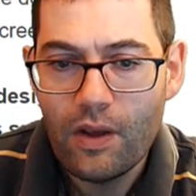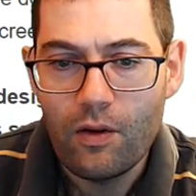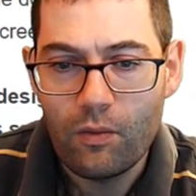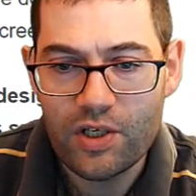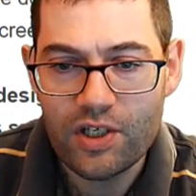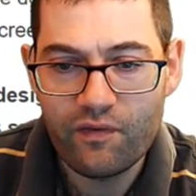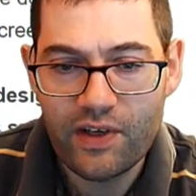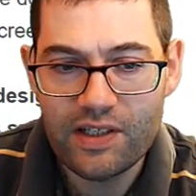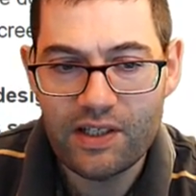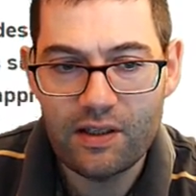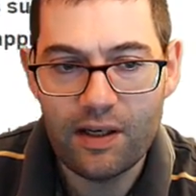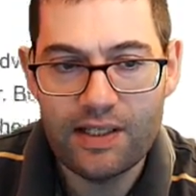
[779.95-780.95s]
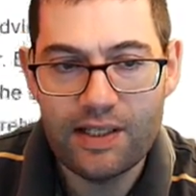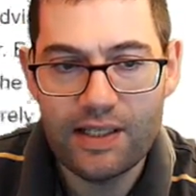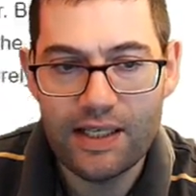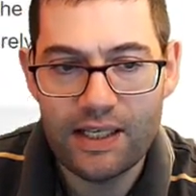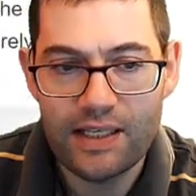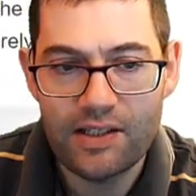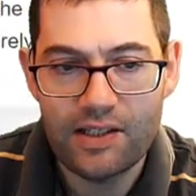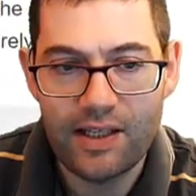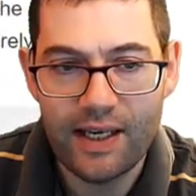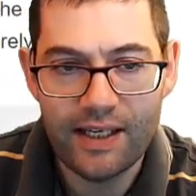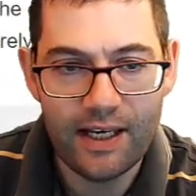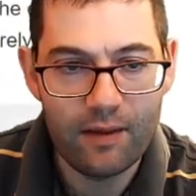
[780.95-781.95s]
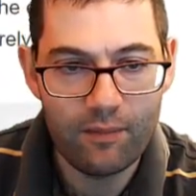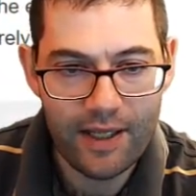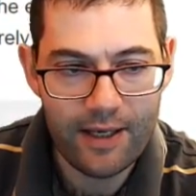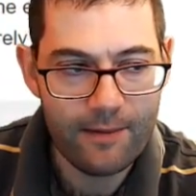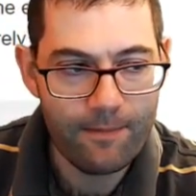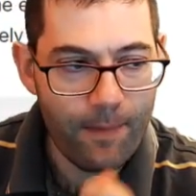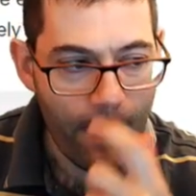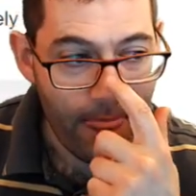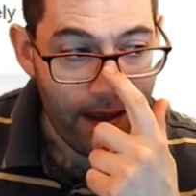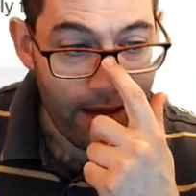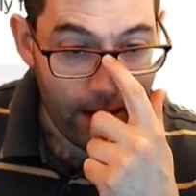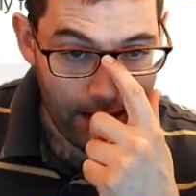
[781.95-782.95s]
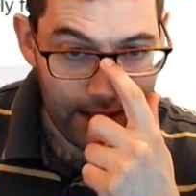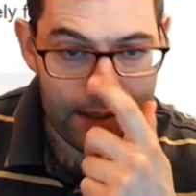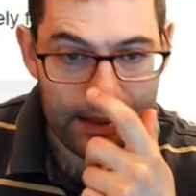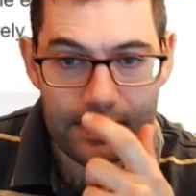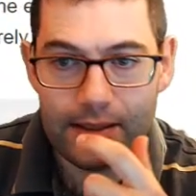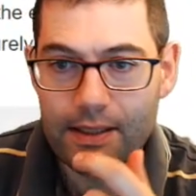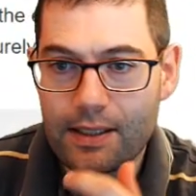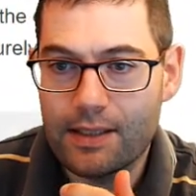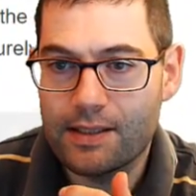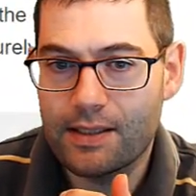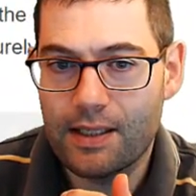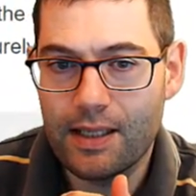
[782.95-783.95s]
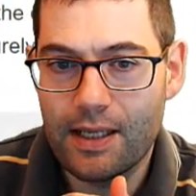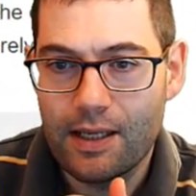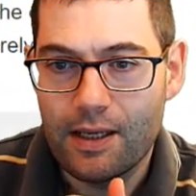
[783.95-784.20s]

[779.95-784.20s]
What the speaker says: which fits nicely into that gap there. And lastly,